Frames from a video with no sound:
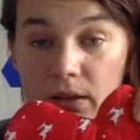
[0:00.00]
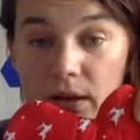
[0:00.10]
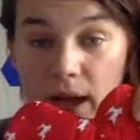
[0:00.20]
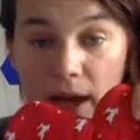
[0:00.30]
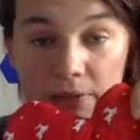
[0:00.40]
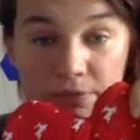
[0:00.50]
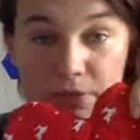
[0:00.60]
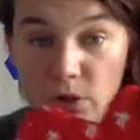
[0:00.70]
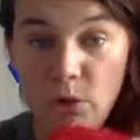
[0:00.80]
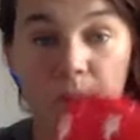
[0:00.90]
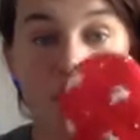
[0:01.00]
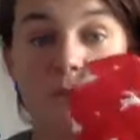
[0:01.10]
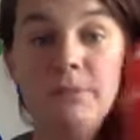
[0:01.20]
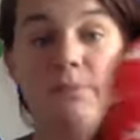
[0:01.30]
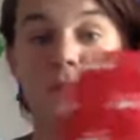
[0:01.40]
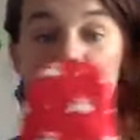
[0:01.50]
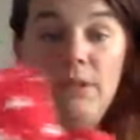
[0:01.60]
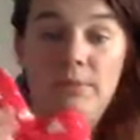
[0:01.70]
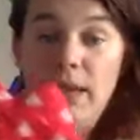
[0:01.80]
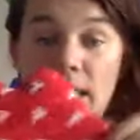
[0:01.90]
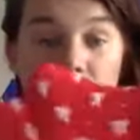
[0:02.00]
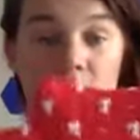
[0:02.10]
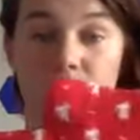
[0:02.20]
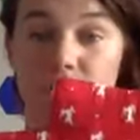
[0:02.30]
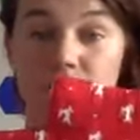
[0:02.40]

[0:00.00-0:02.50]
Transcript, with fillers: had no problem with my hand